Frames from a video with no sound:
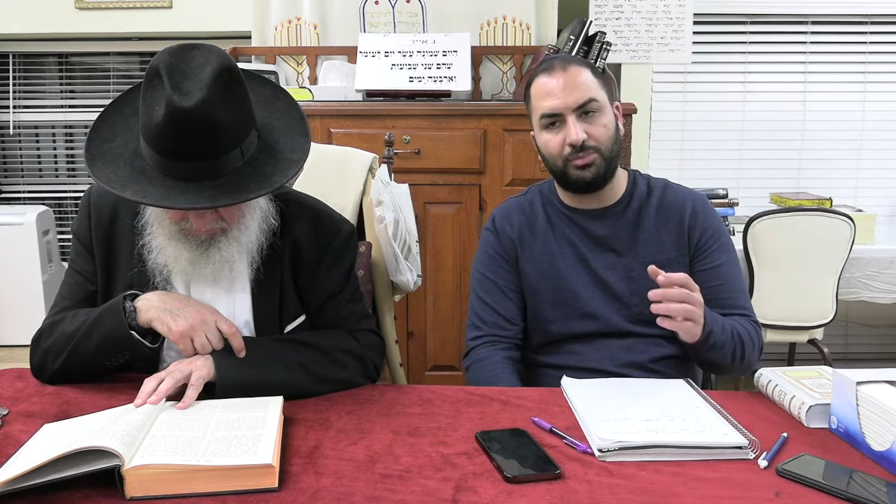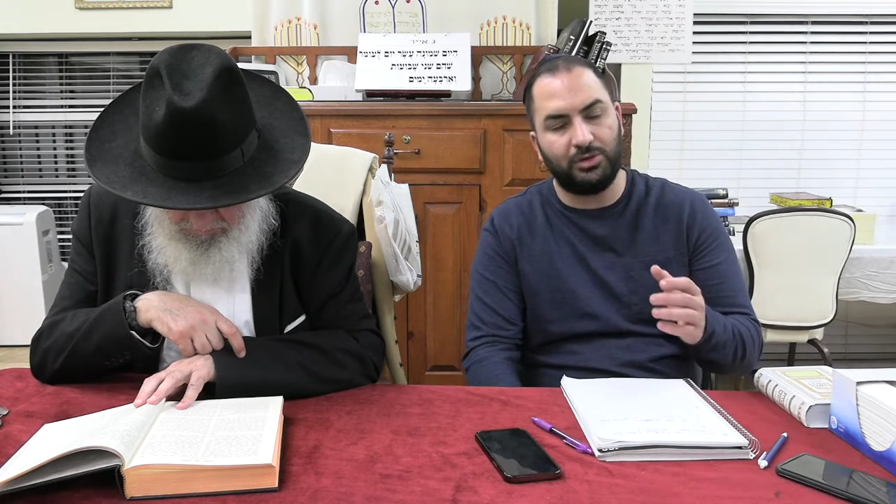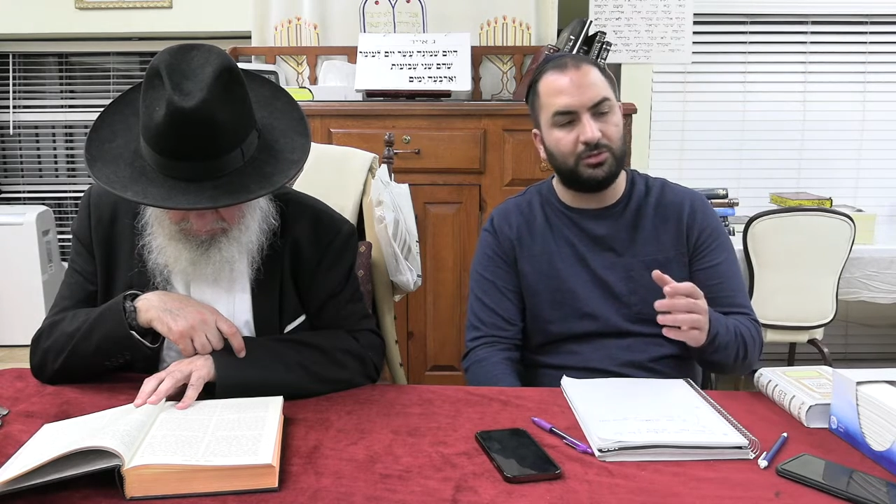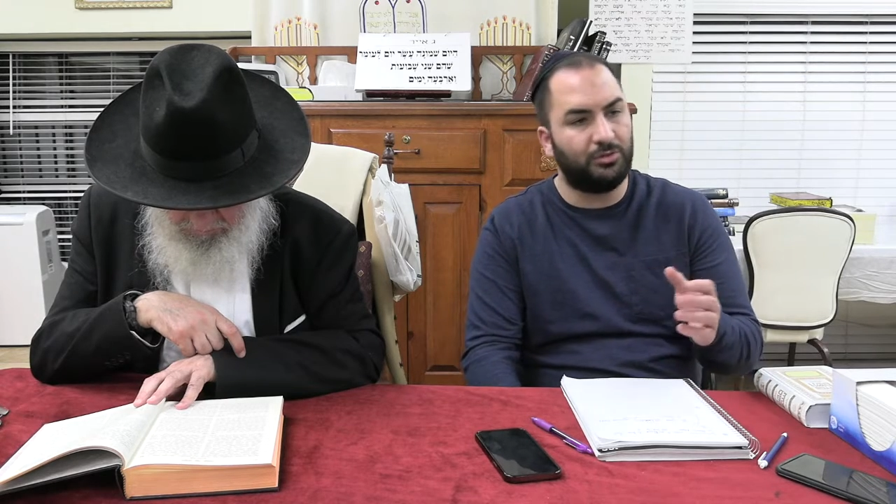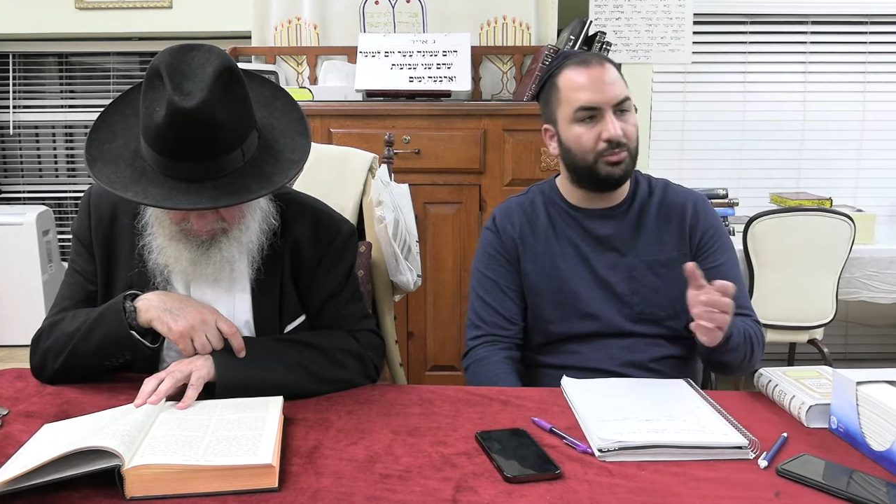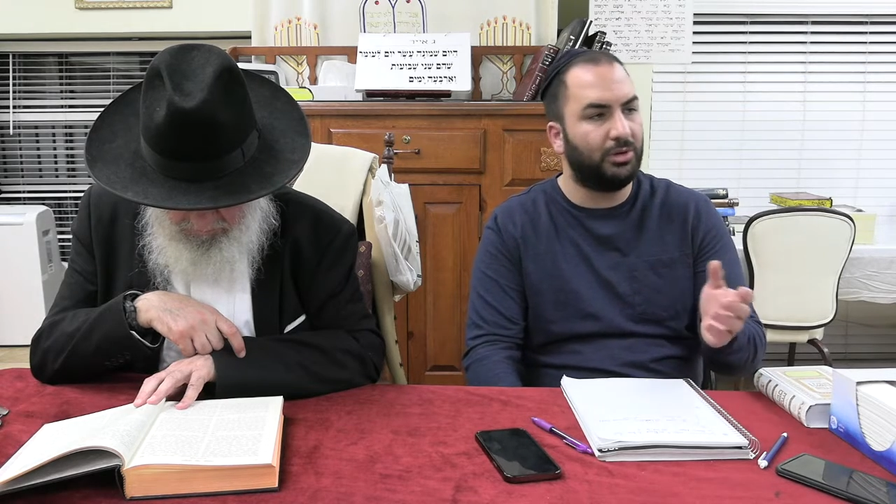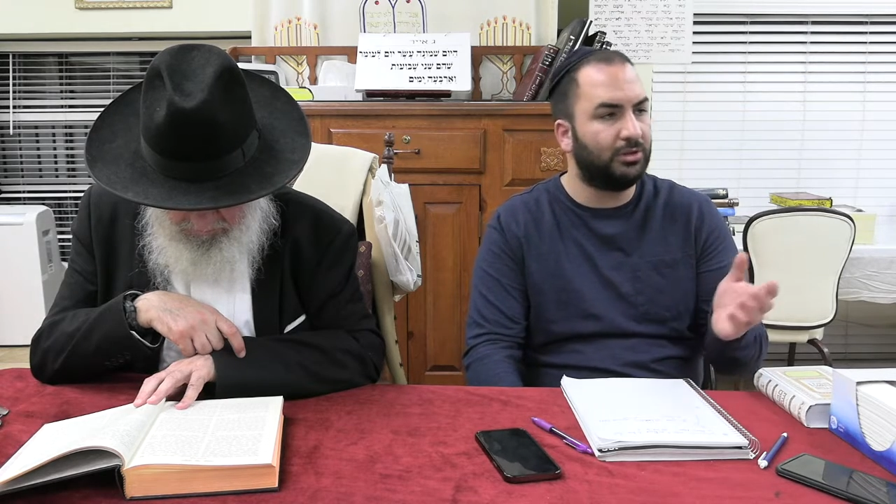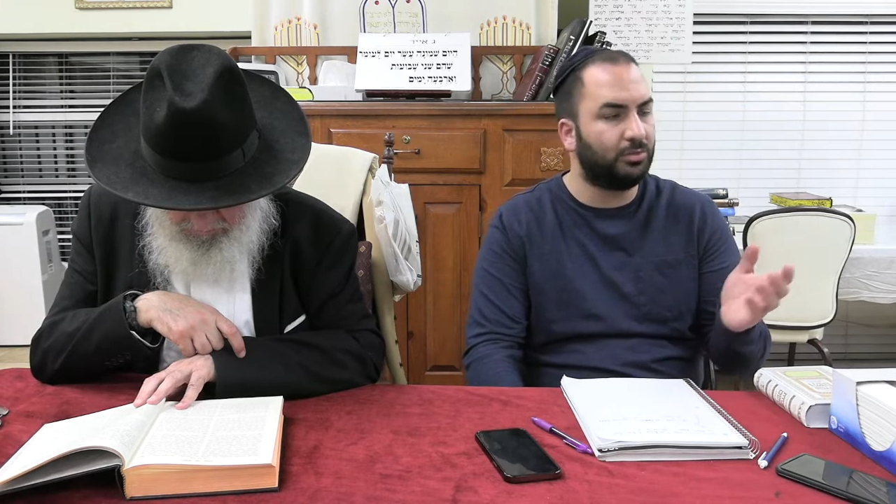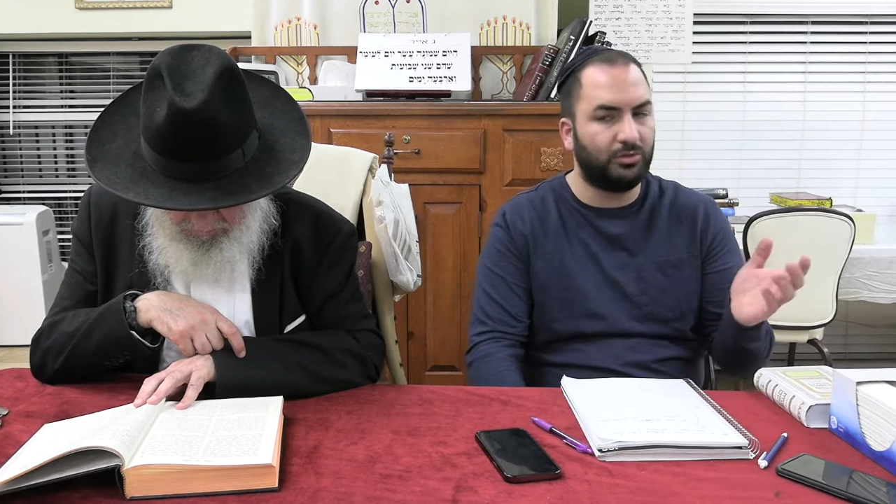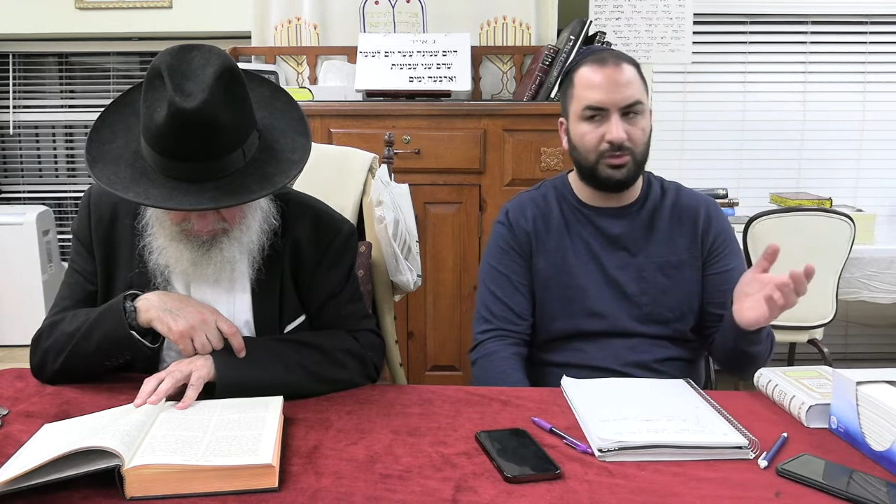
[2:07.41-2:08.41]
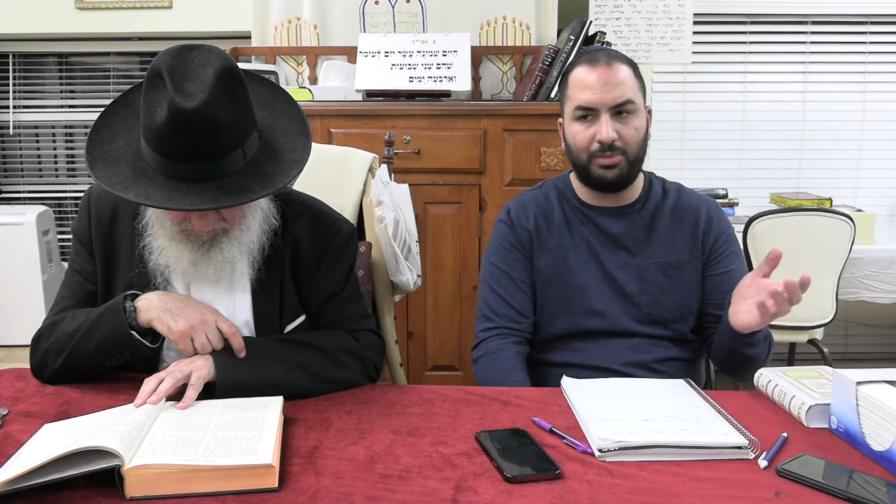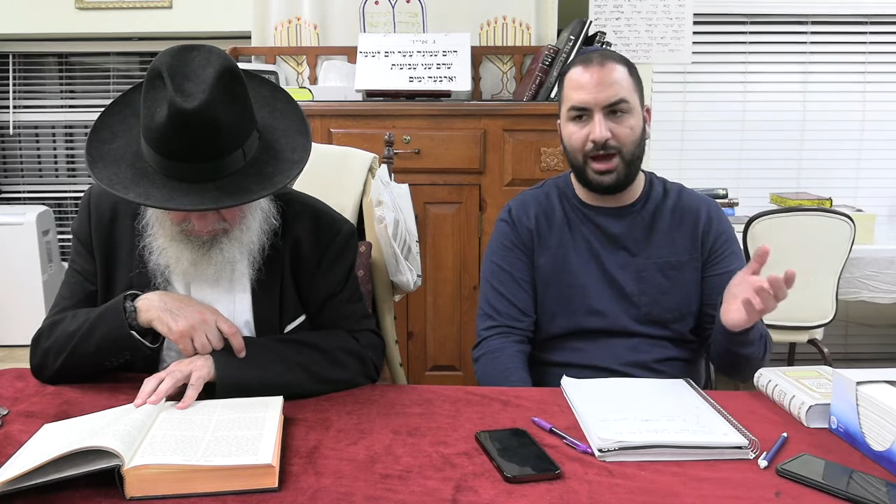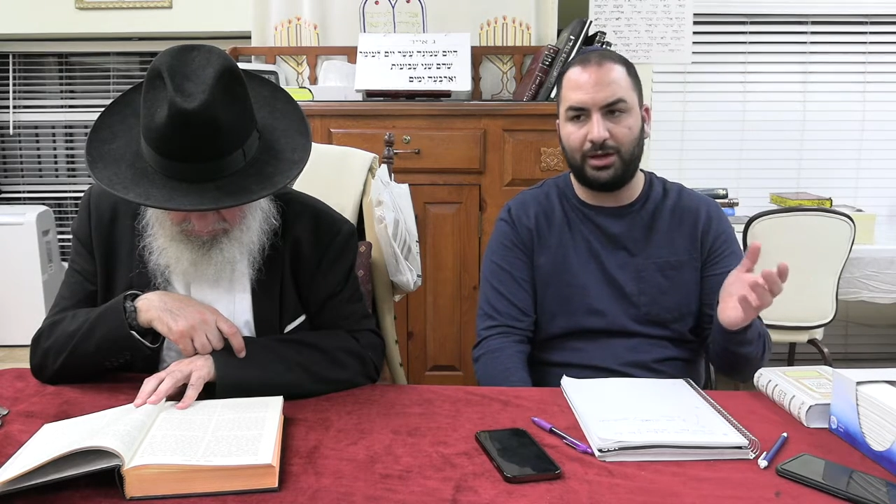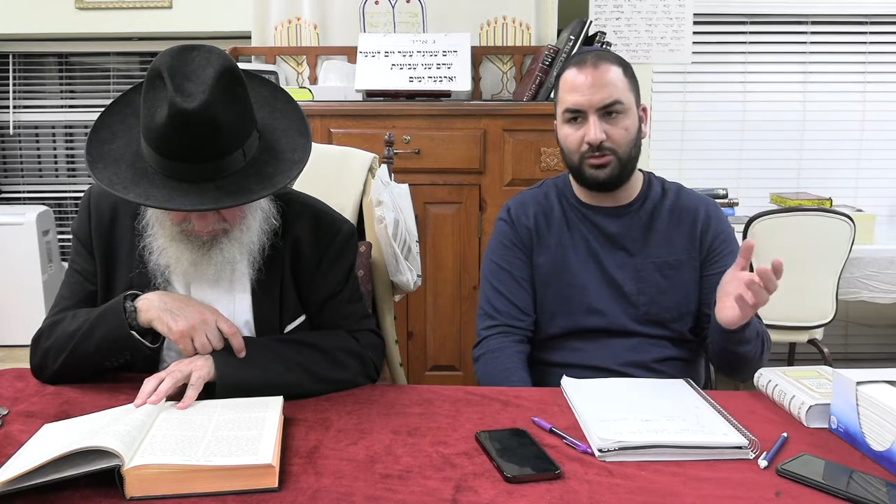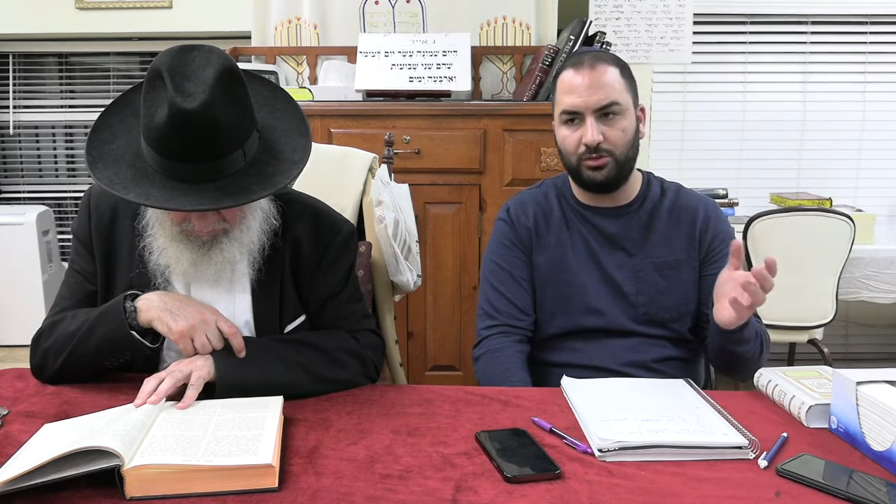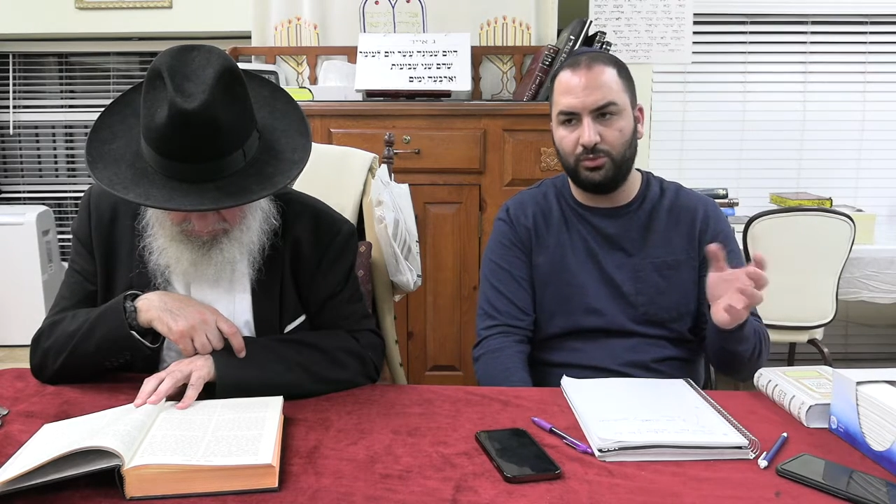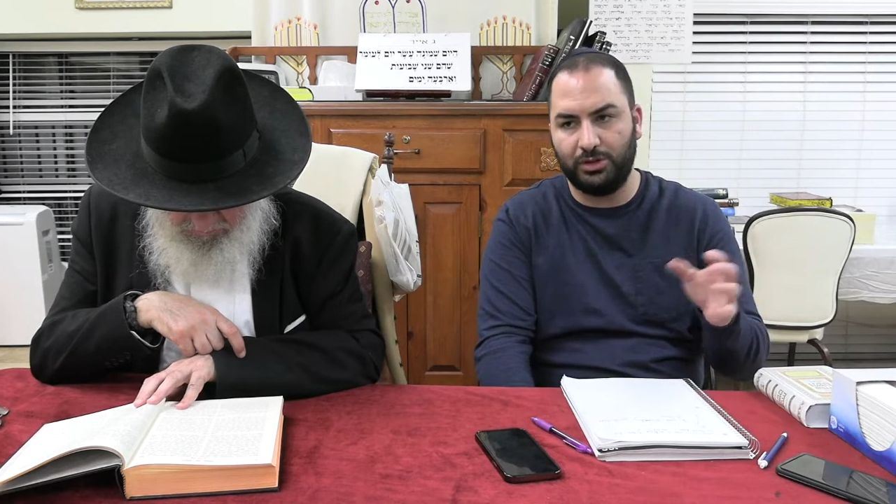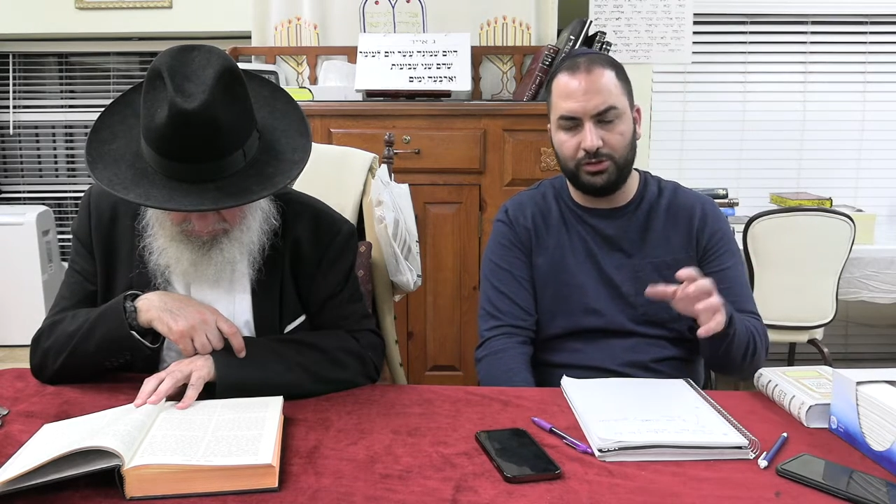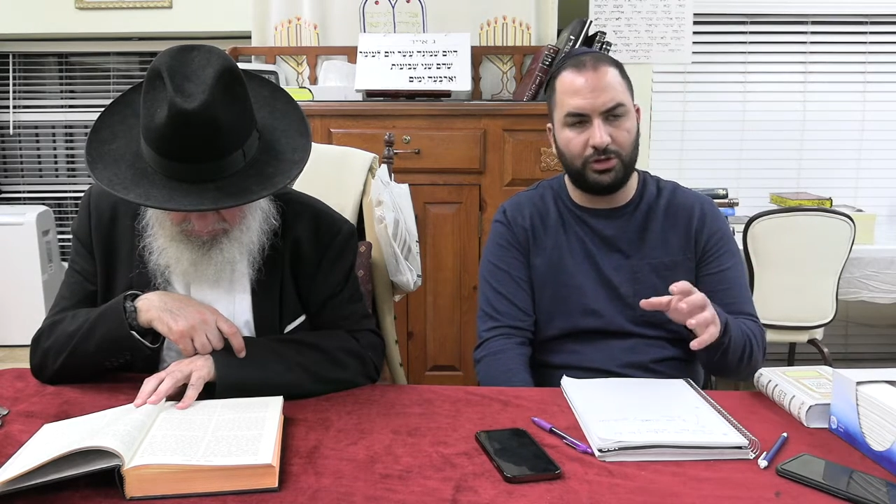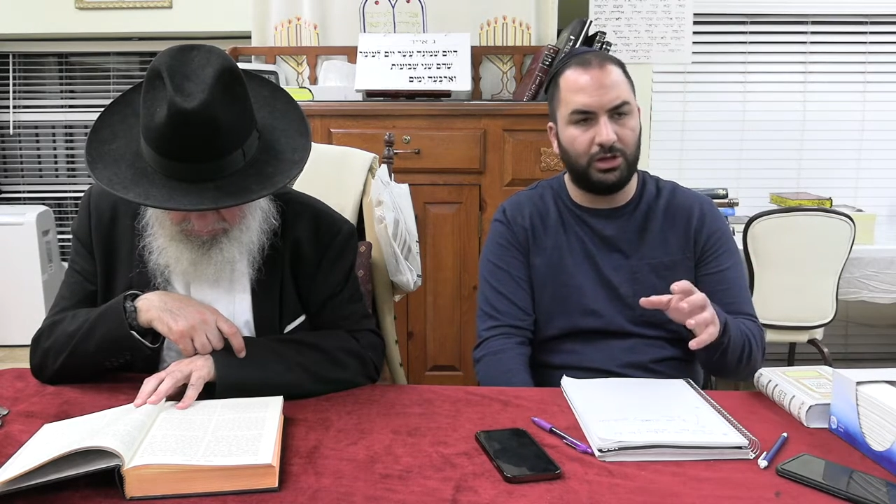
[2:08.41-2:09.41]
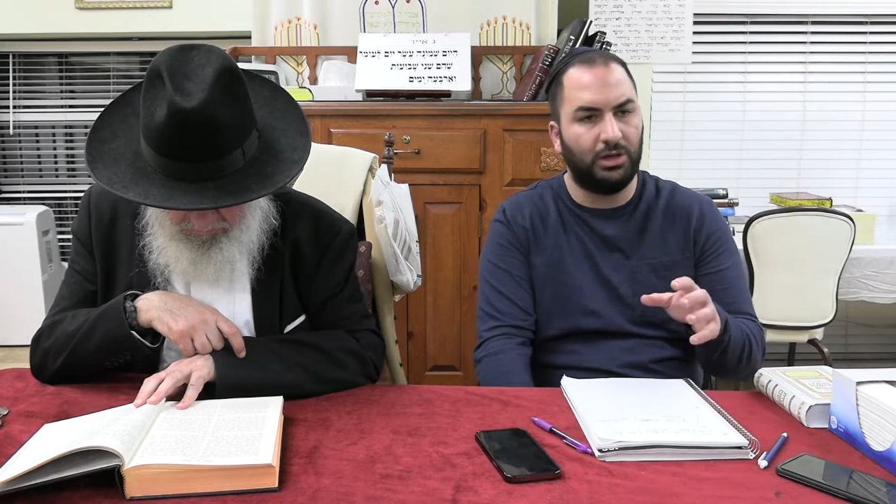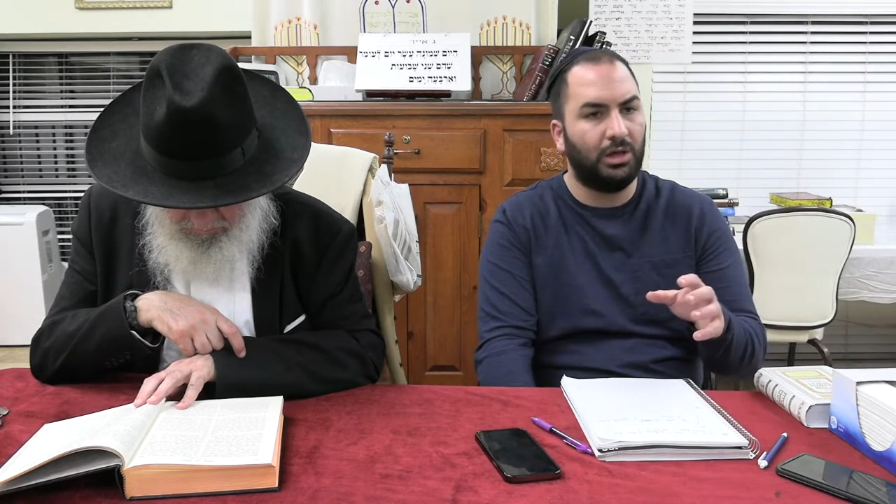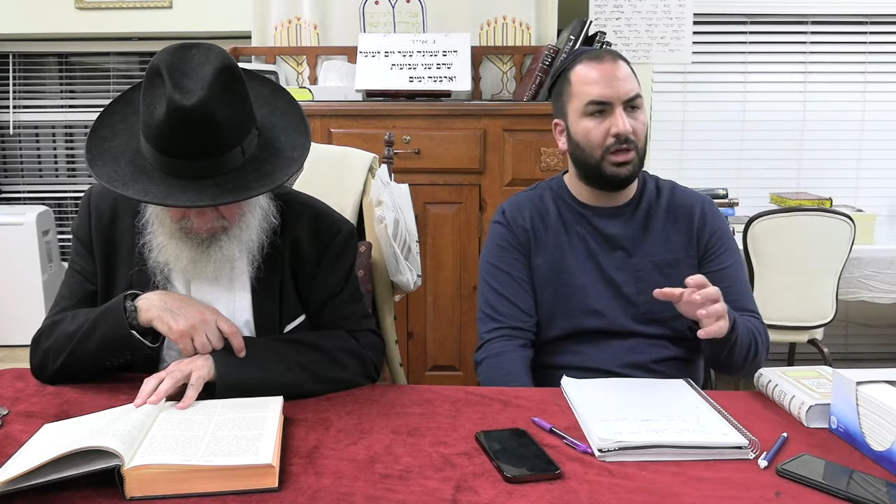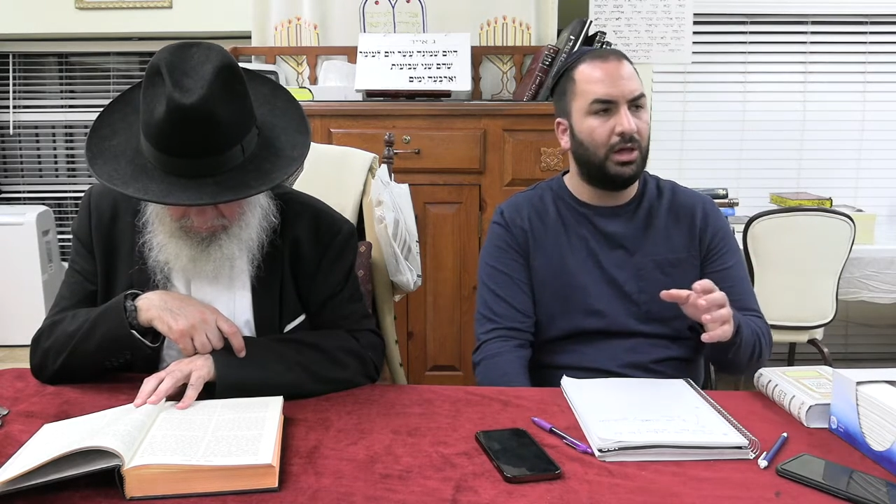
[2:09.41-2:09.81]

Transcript: please, if you bring this person back to religion